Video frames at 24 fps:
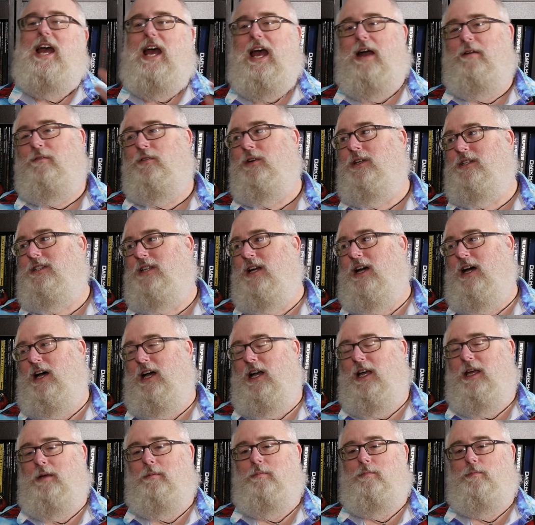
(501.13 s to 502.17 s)
every
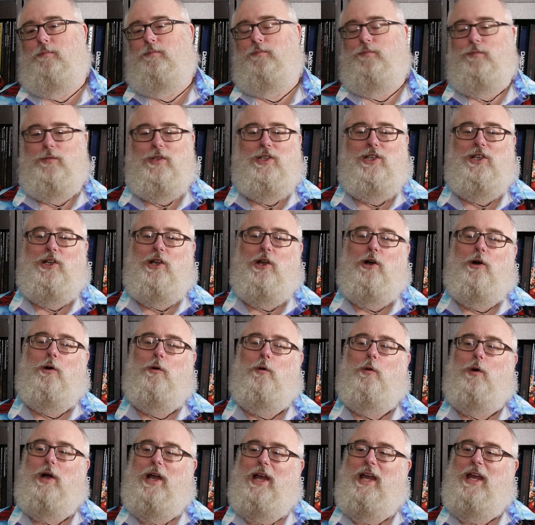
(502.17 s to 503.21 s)
time, you
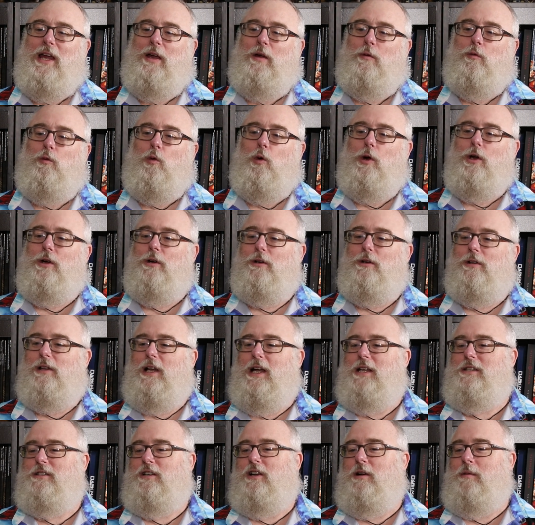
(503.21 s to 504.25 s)
know, a warrior
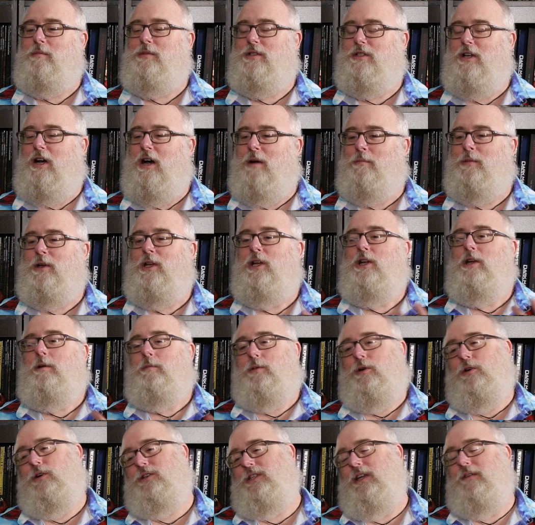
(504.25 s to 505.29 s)
class comes up.
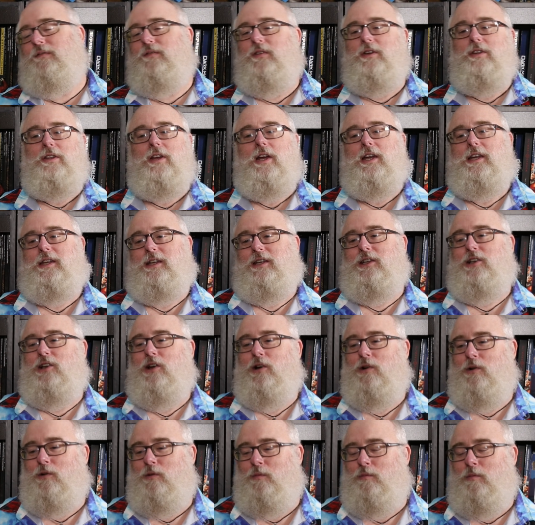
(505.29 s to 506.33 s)
Because I feel like, you
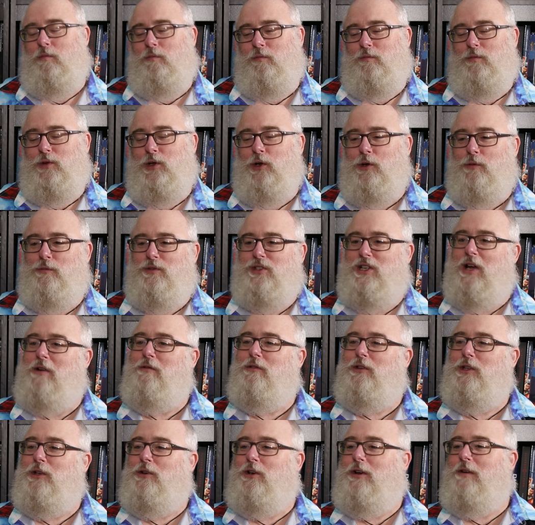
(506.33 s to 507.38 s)
know, you're
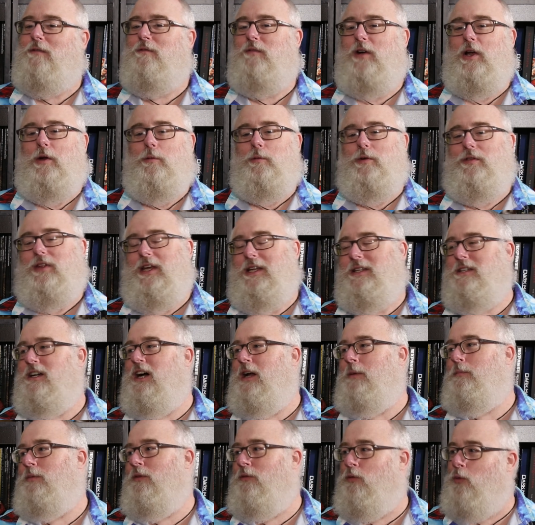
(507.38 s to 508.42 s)
generally going to fight with a
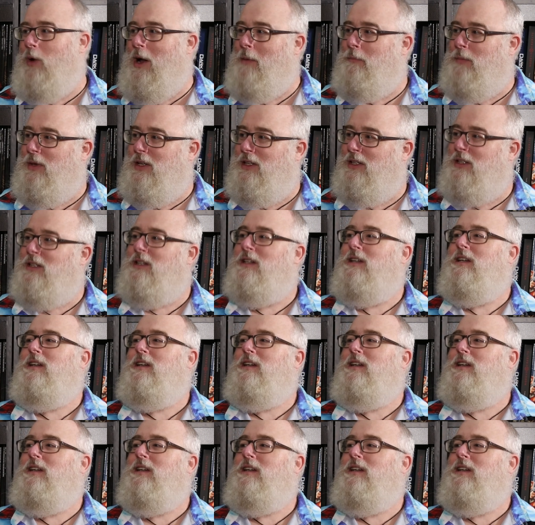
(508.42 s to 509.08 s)
type of weapon.